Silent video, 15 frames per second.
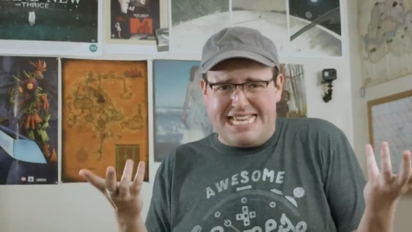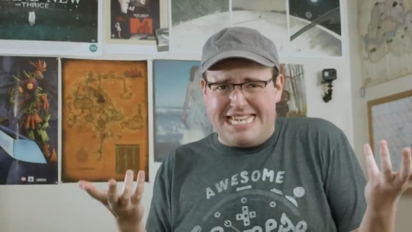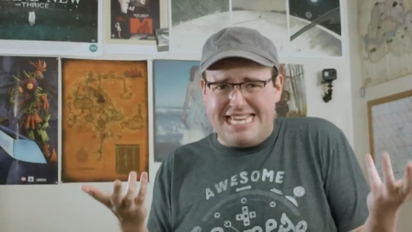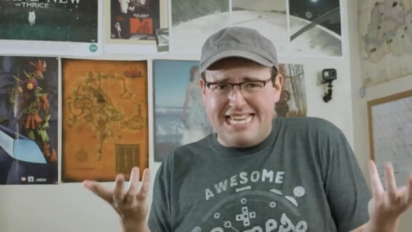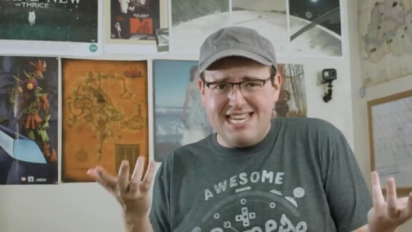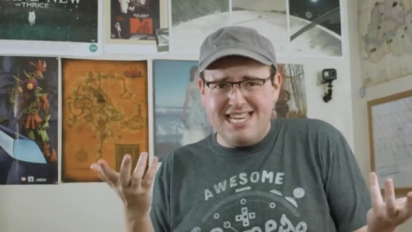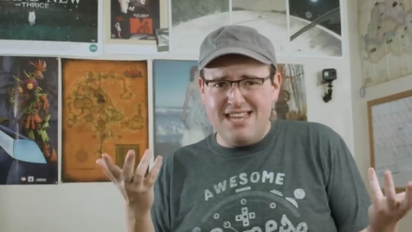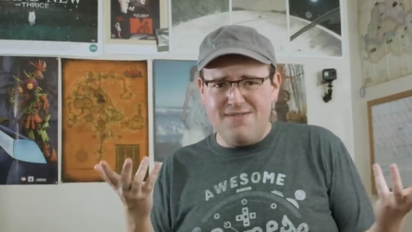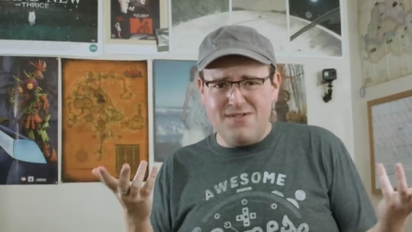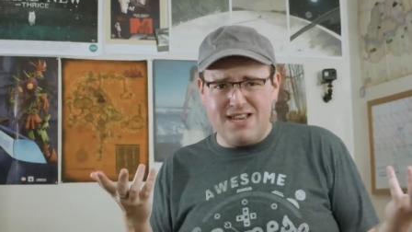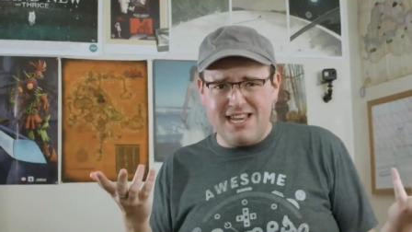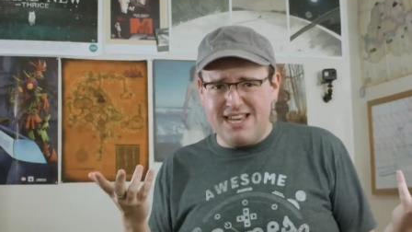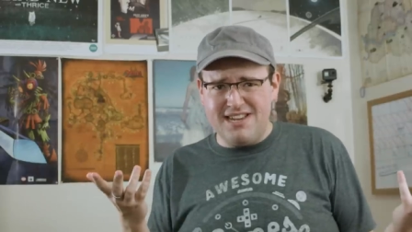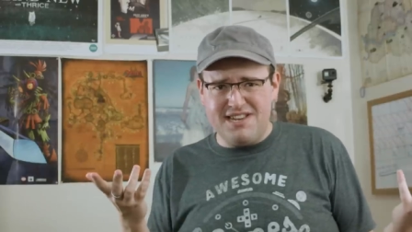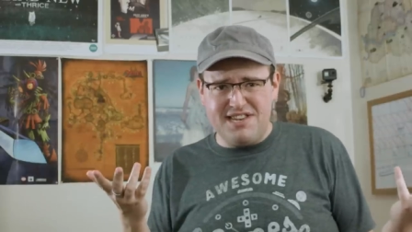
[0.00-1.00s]
didn't even
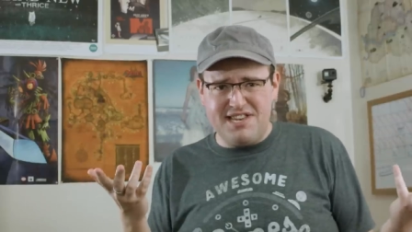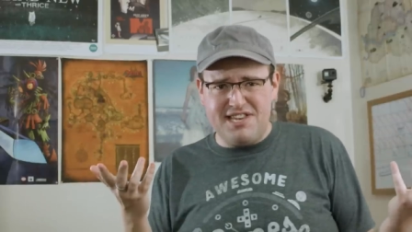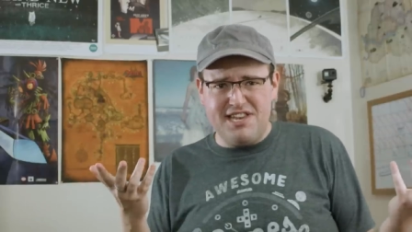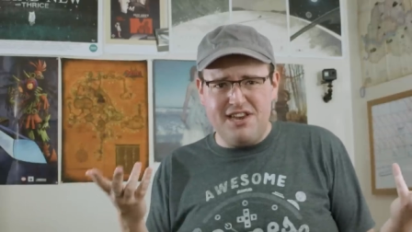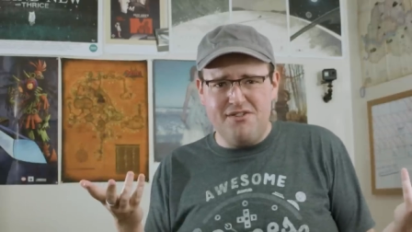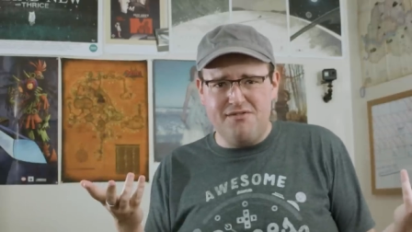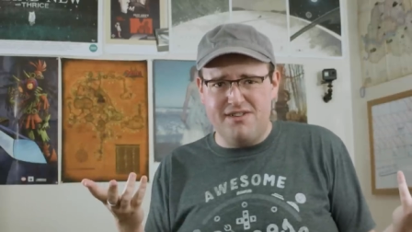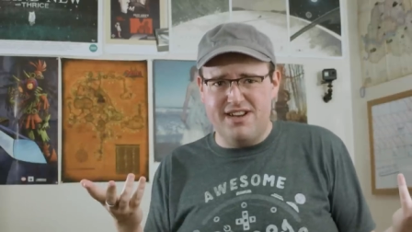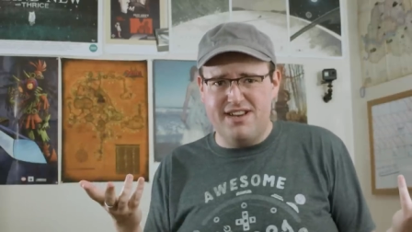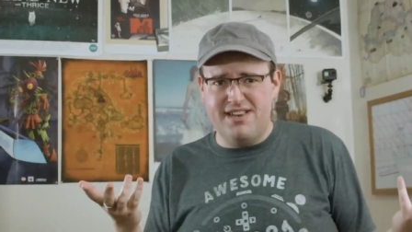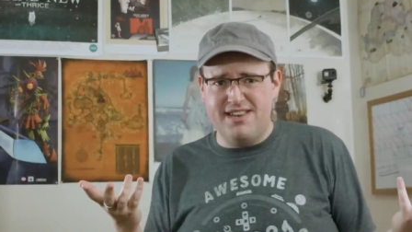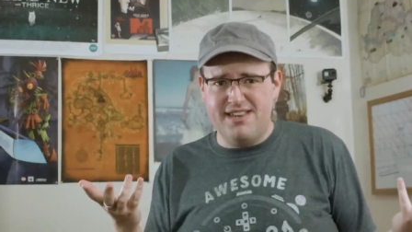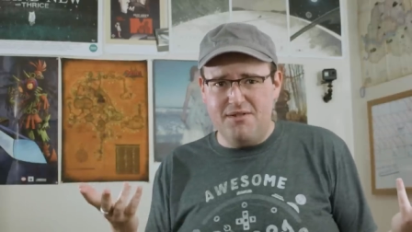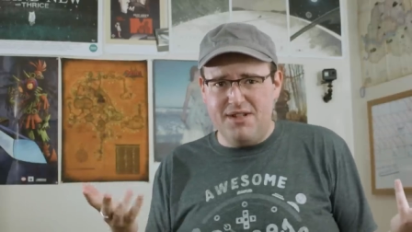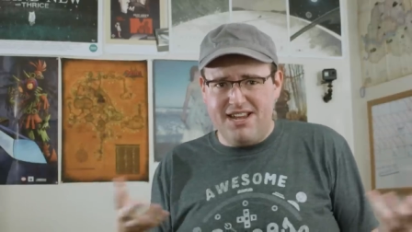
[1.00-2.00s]
consider
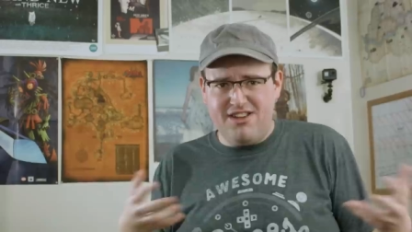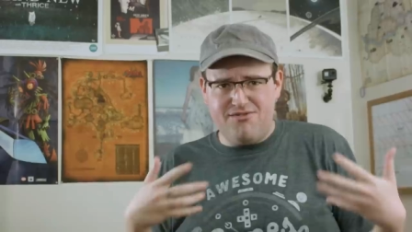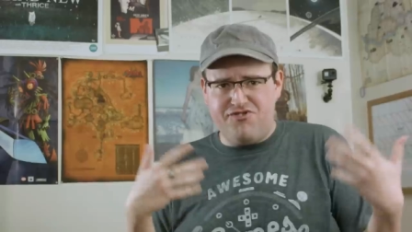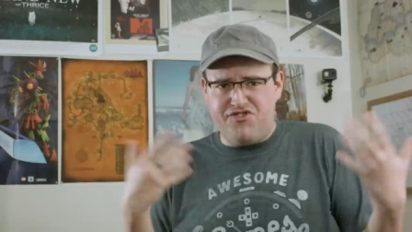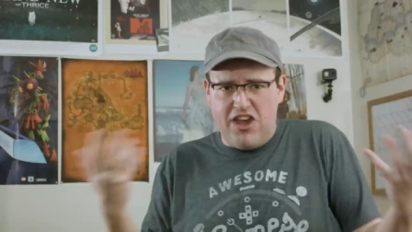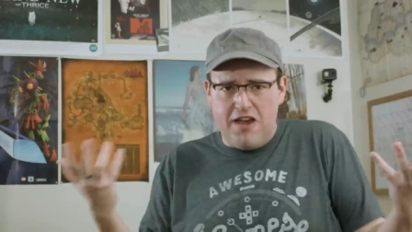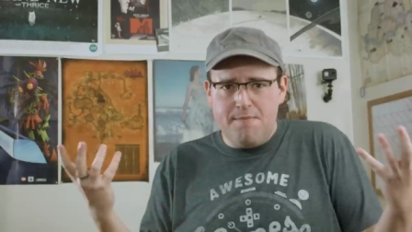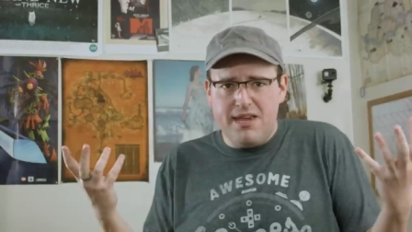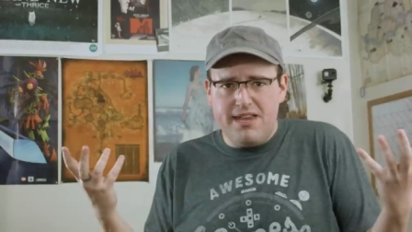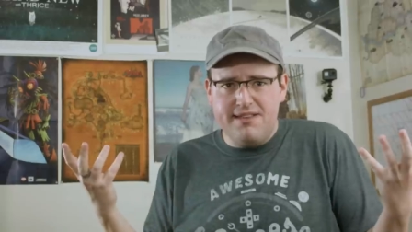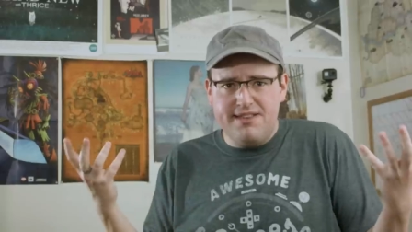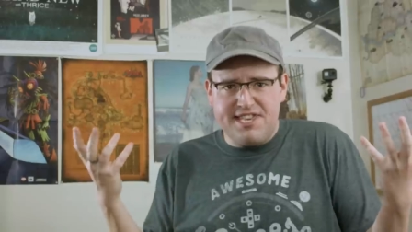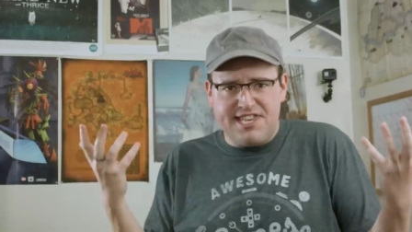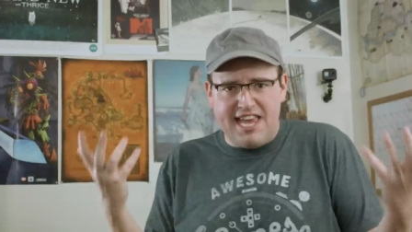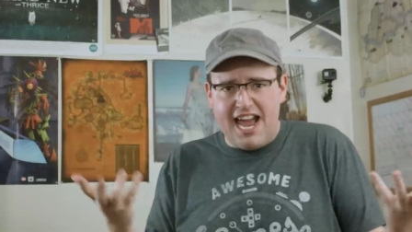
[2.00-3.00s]
it. Like Jaime
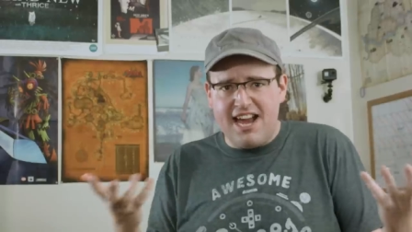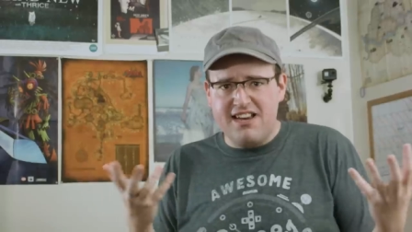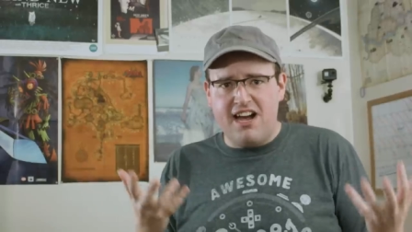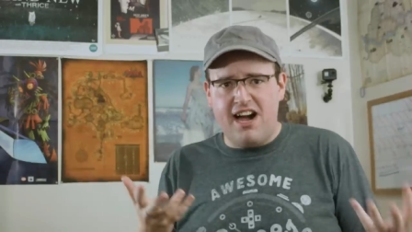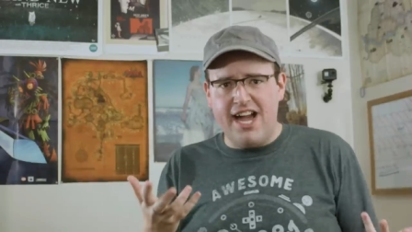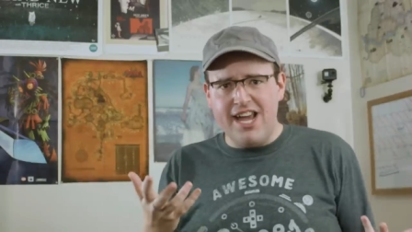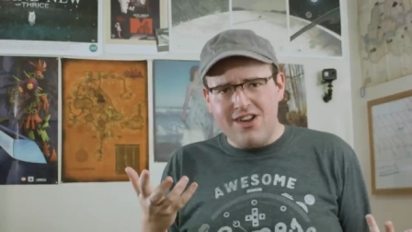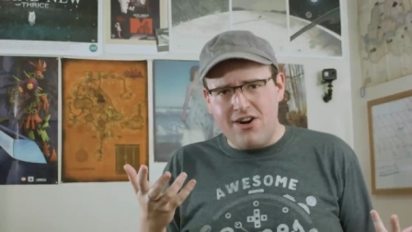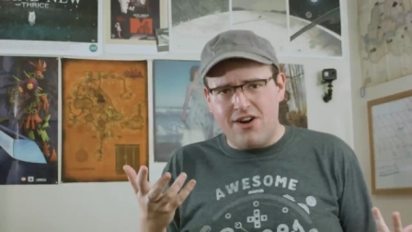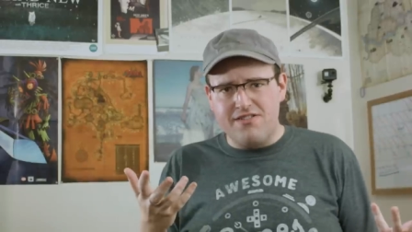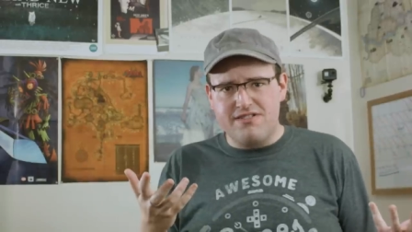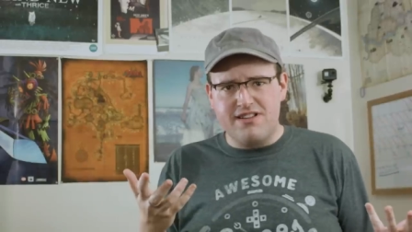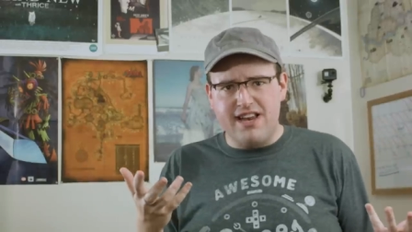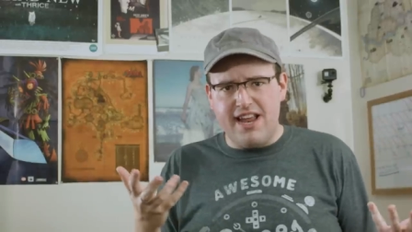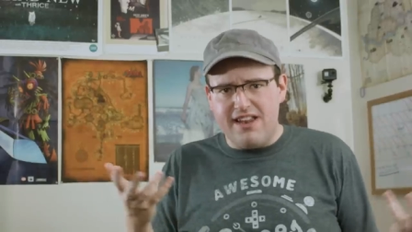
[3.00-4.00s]
sacked
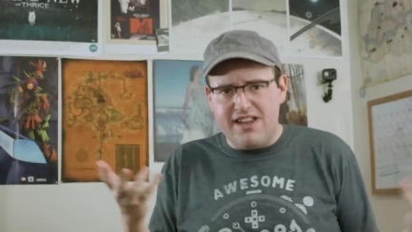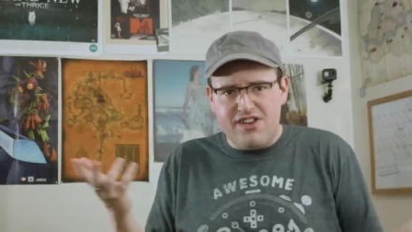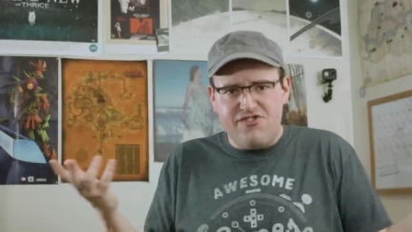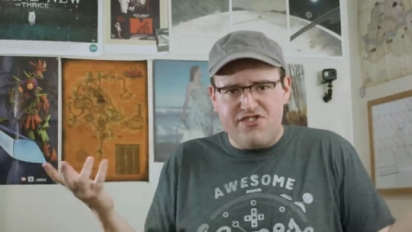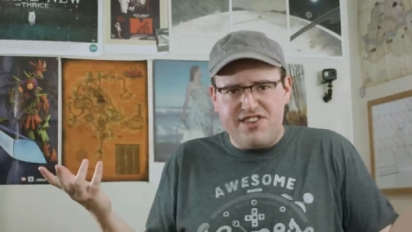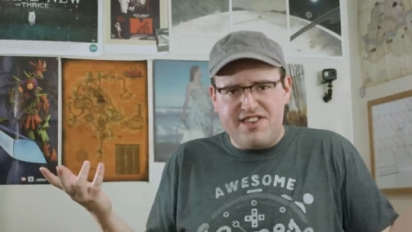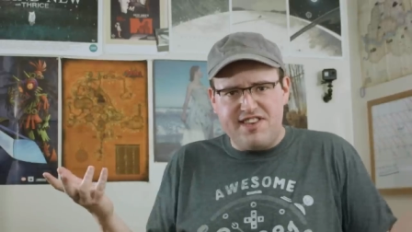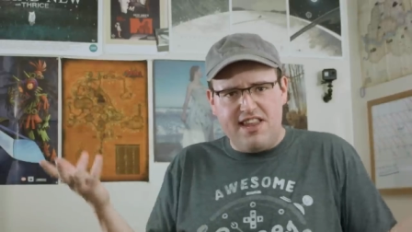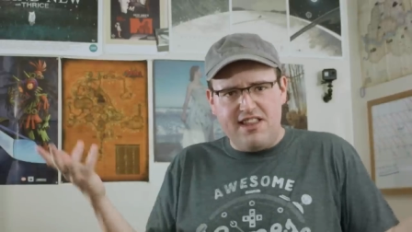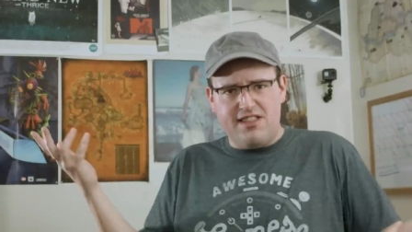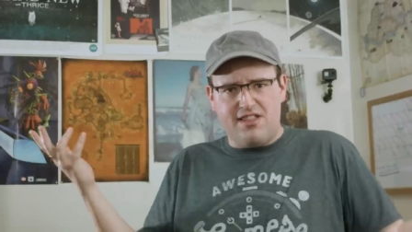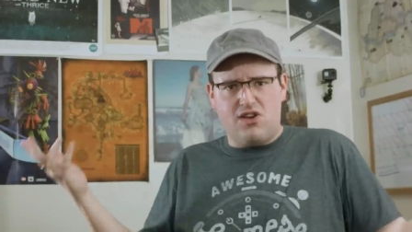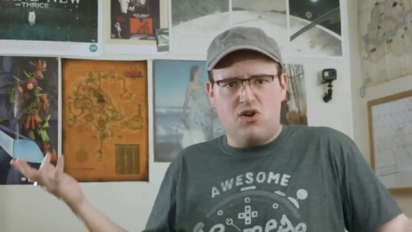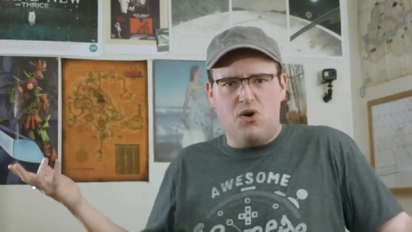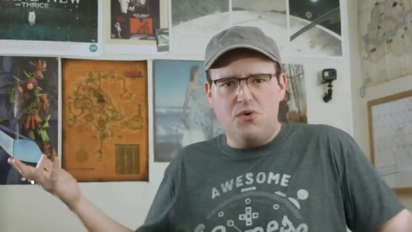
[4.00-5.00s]
Highgarden and then just sent
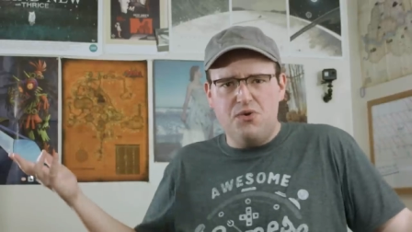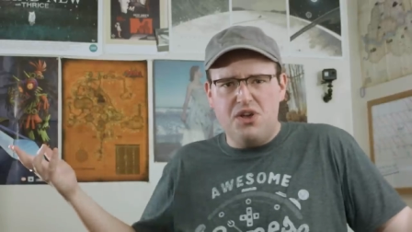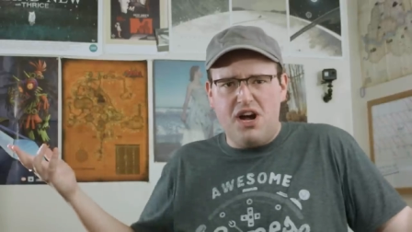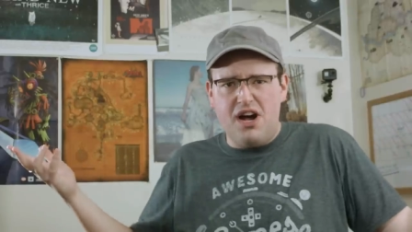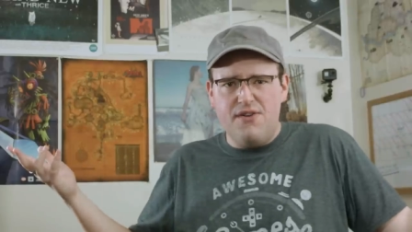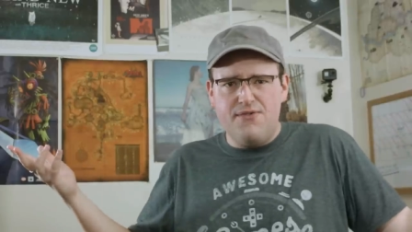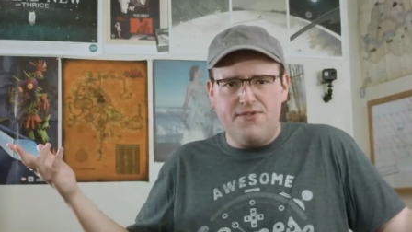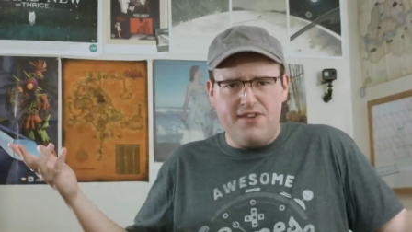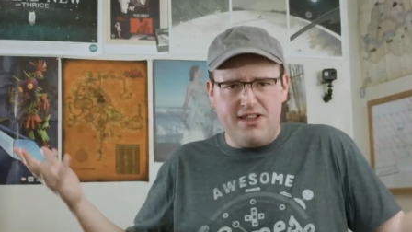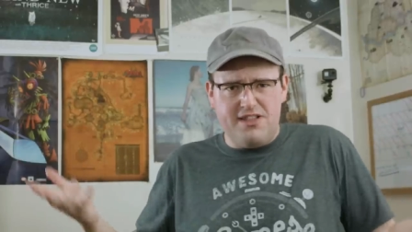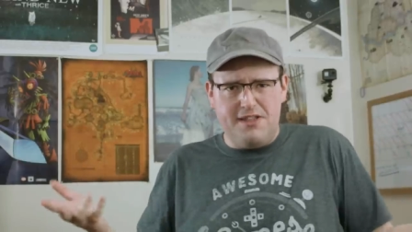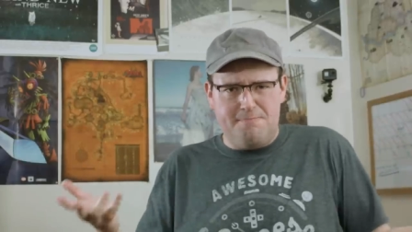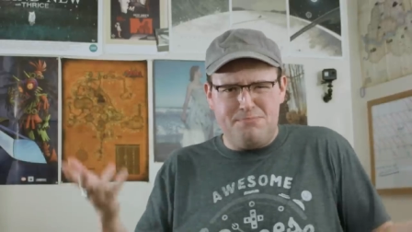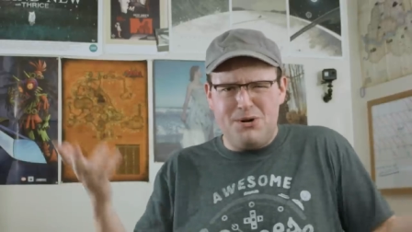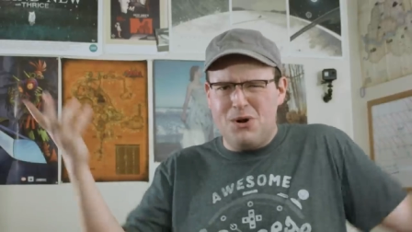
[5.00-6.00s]
the gold off in
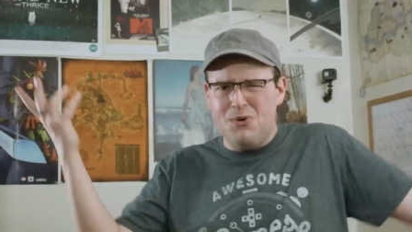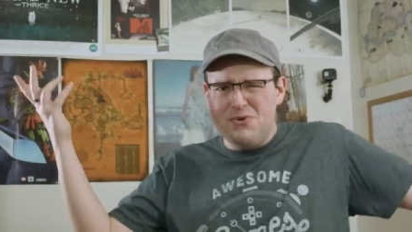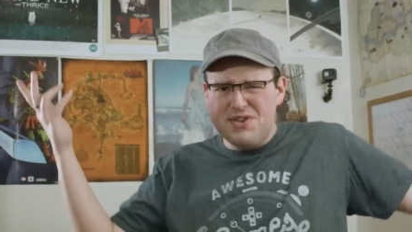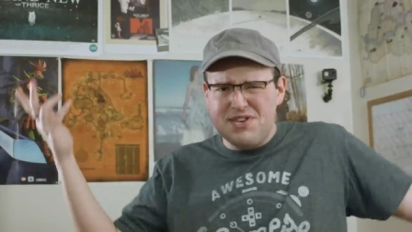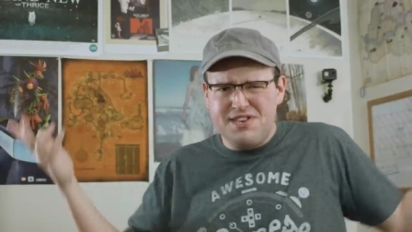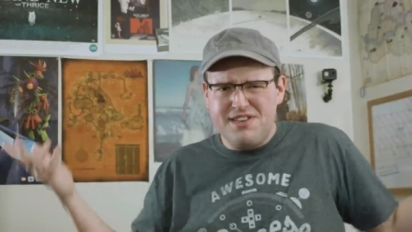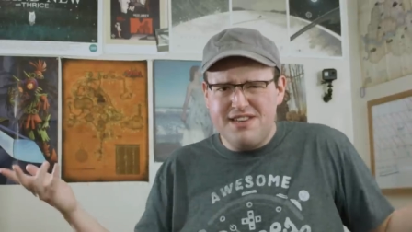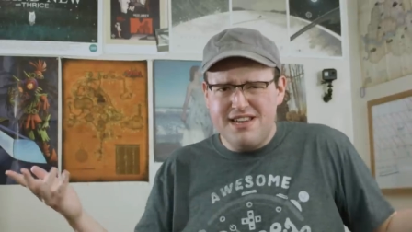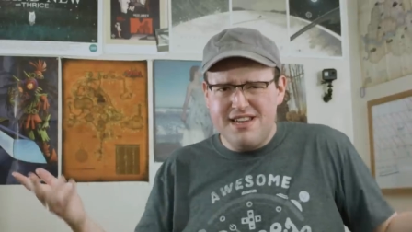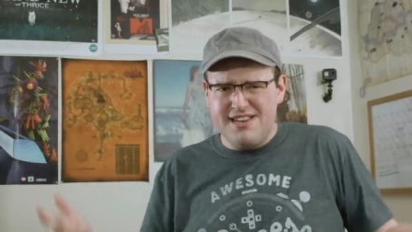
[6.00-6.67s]
the post